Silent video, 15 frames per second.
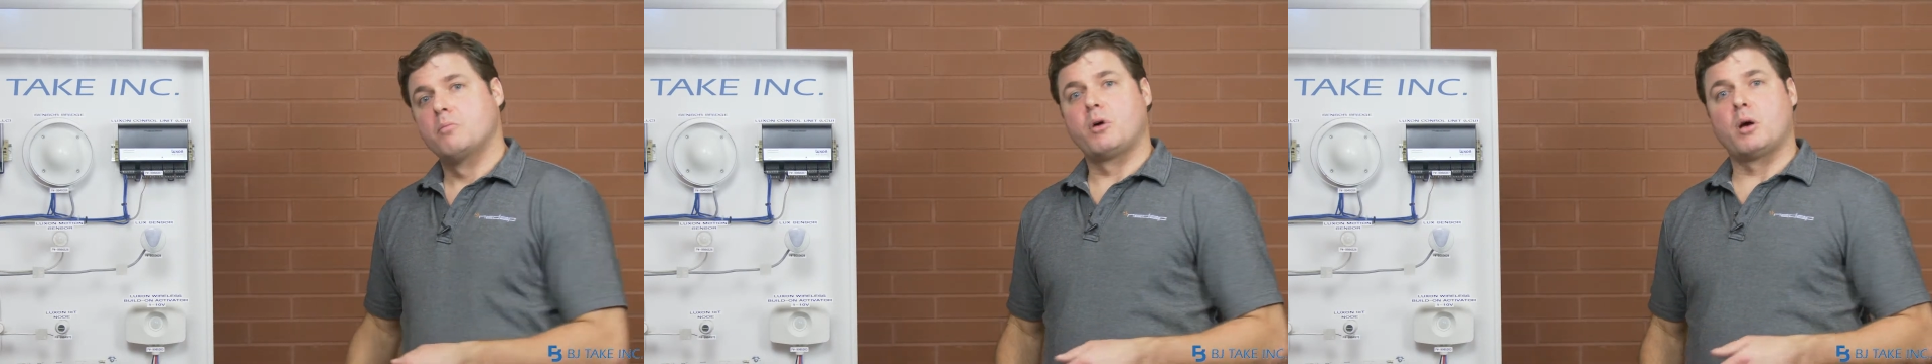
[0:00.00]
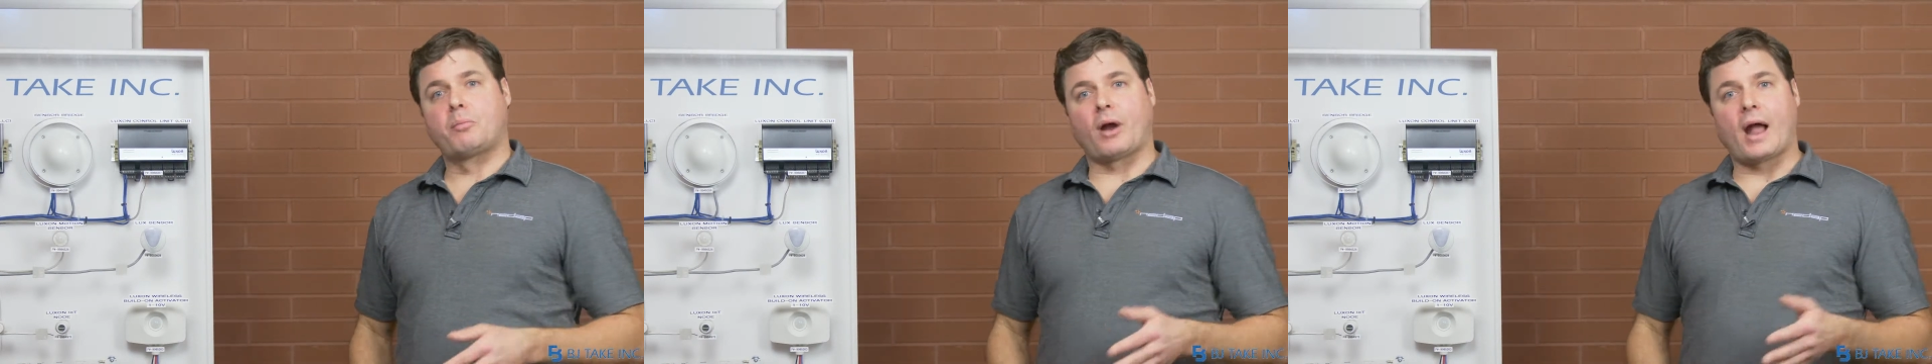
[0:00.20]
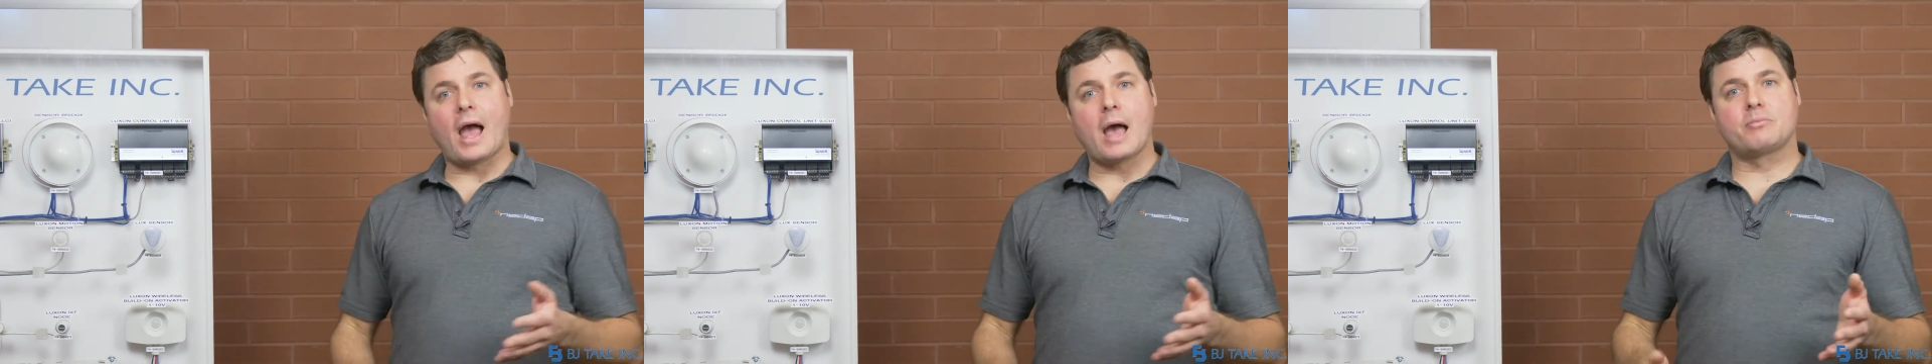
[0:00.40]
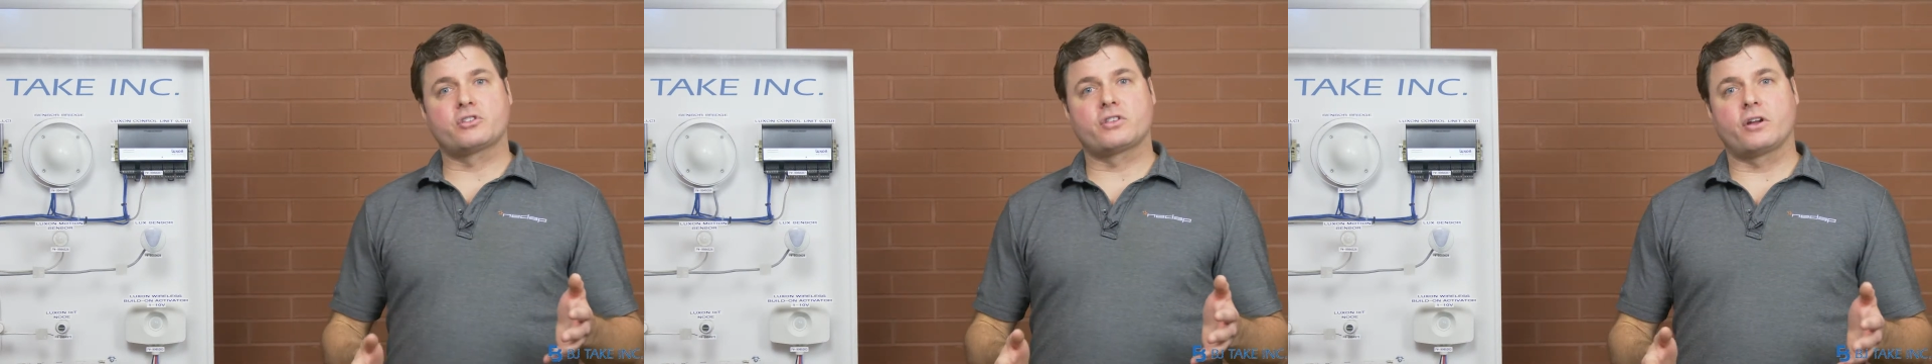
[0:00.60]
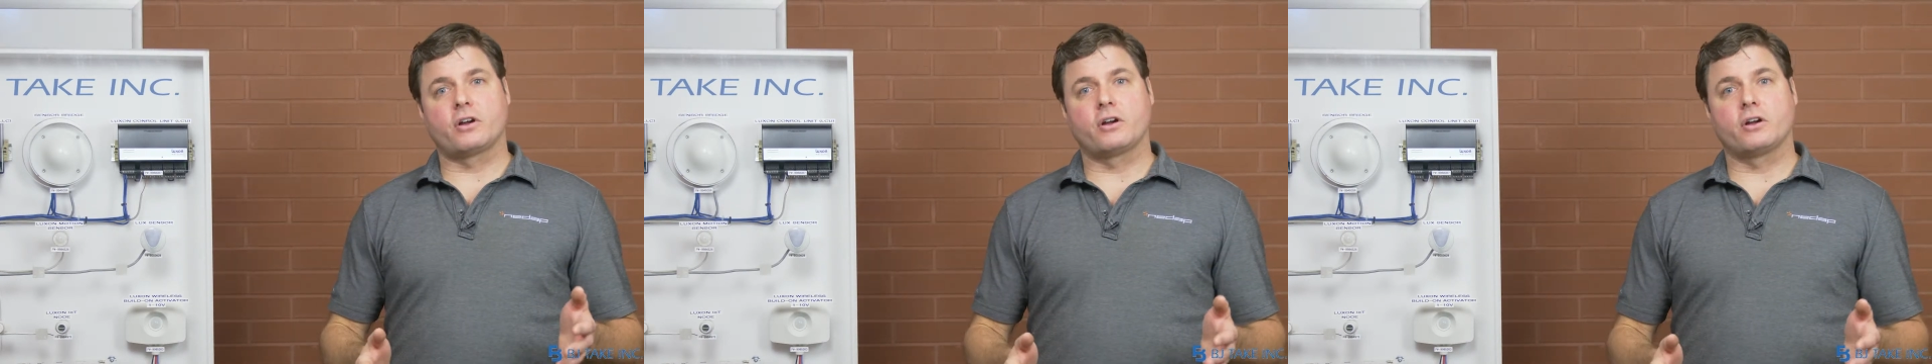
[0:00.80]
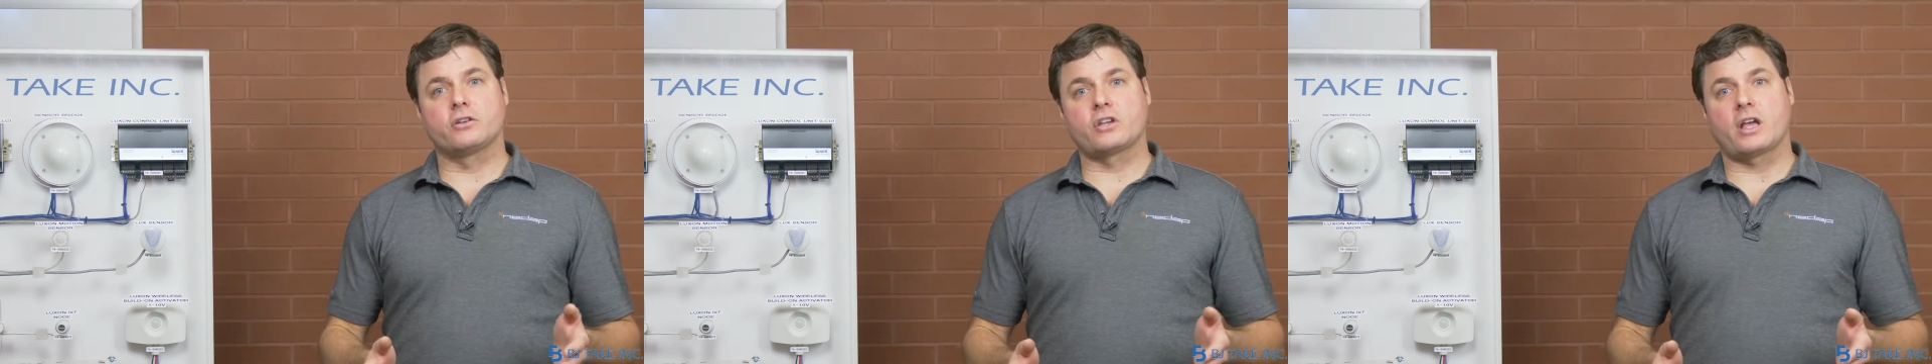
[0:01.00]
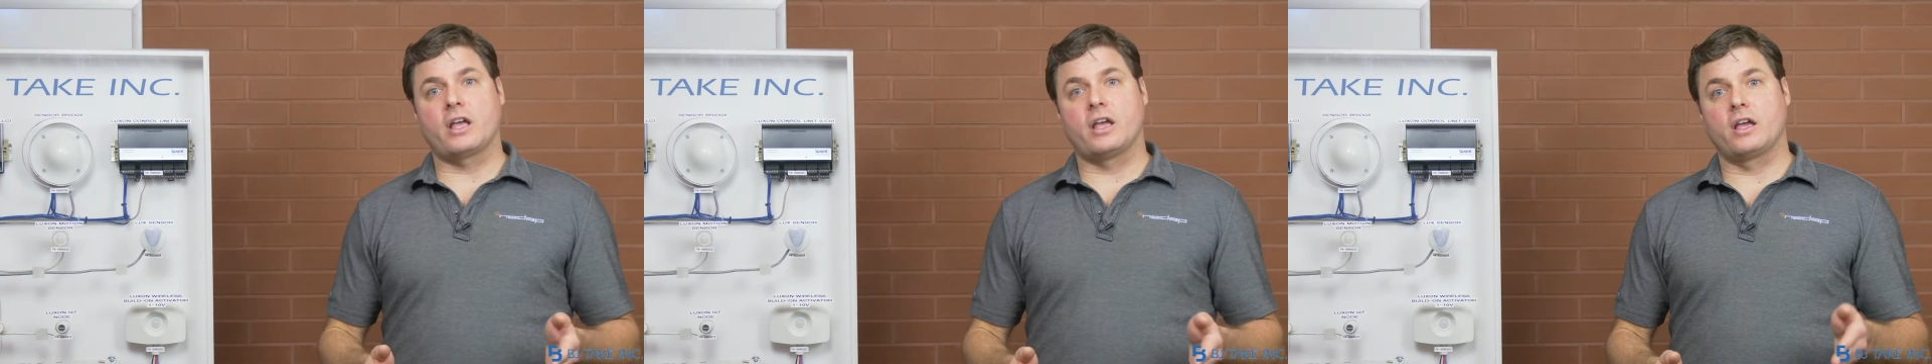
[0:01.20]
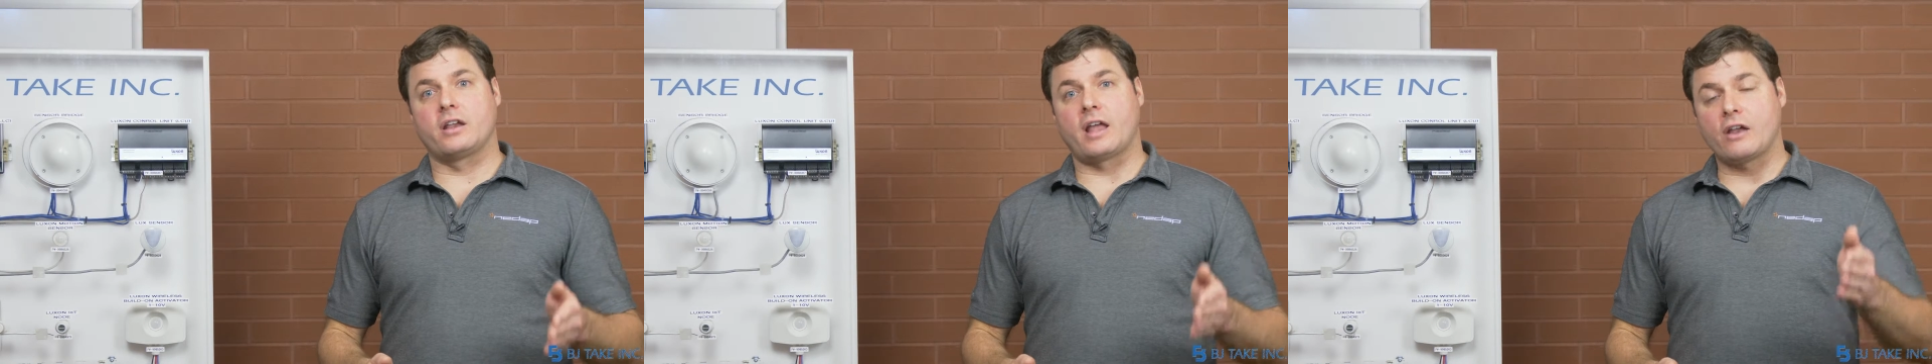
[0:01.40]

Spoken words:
but perhaps there's an